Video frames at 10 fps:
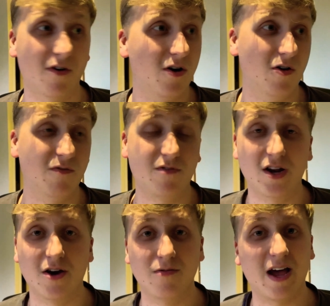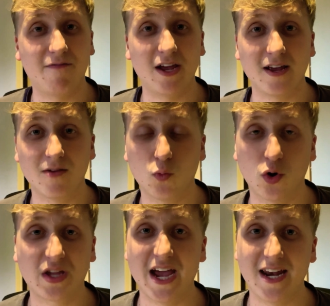having
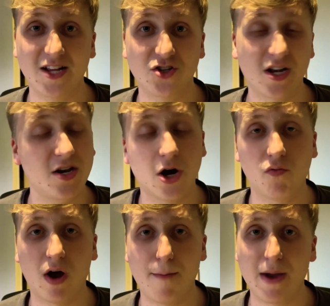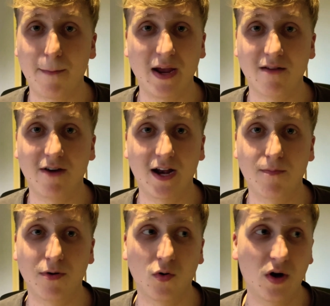Ward getting injured and no right back being
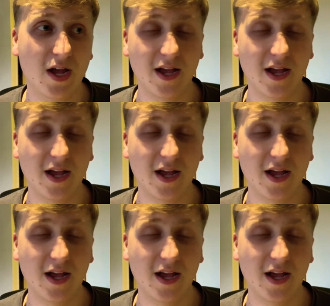available,